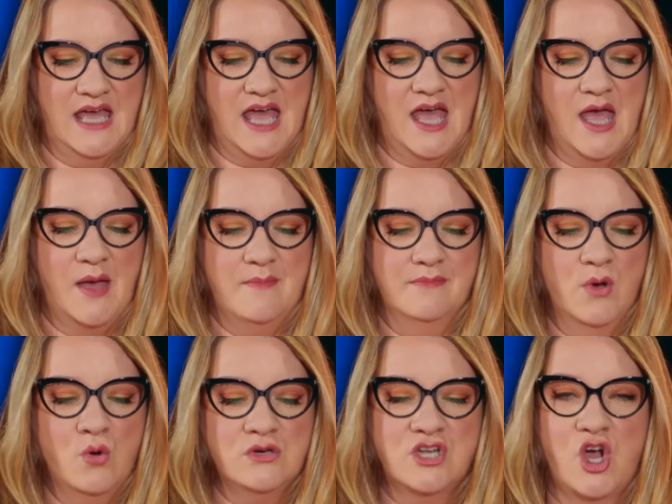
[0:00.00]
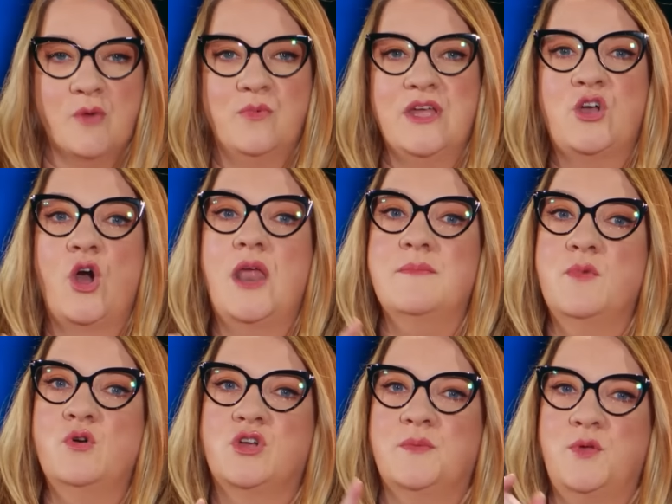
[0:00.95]
Uh, moon cup, we call it a
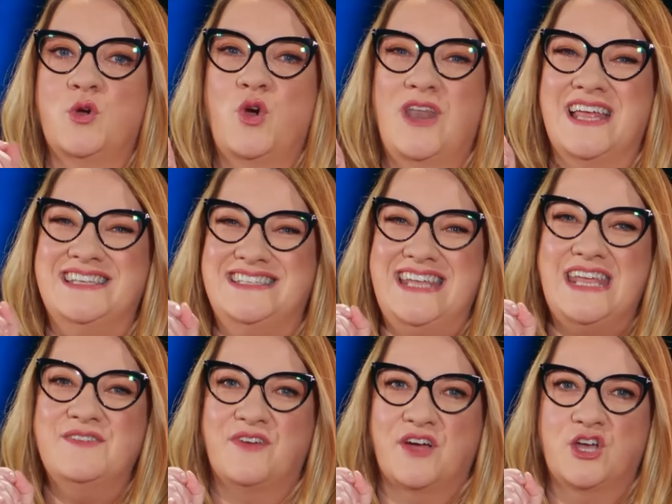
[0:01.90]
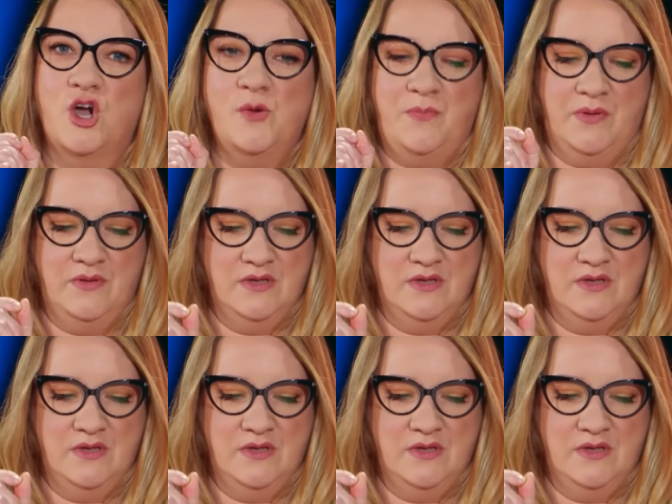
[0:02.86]
moon cup, you call it a diva cup.